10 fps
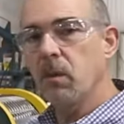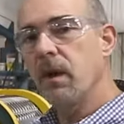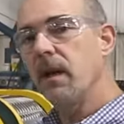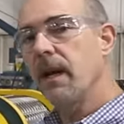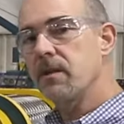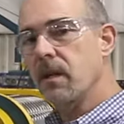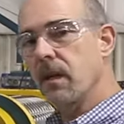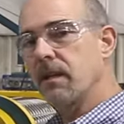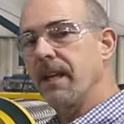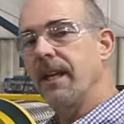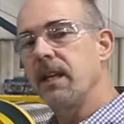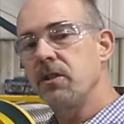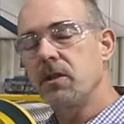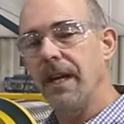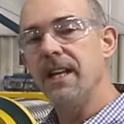one has a
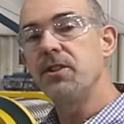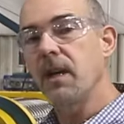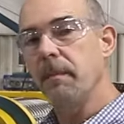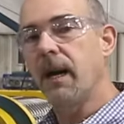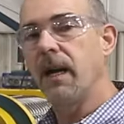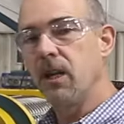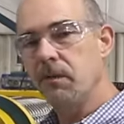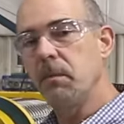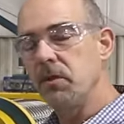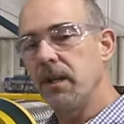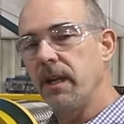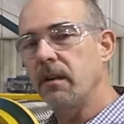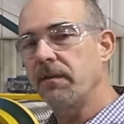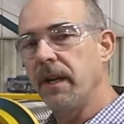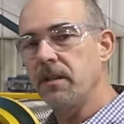10-inch HMI human machine
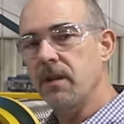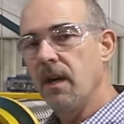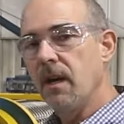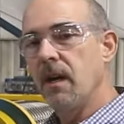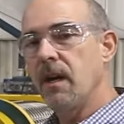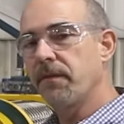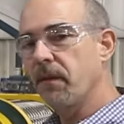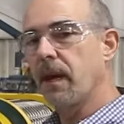interface for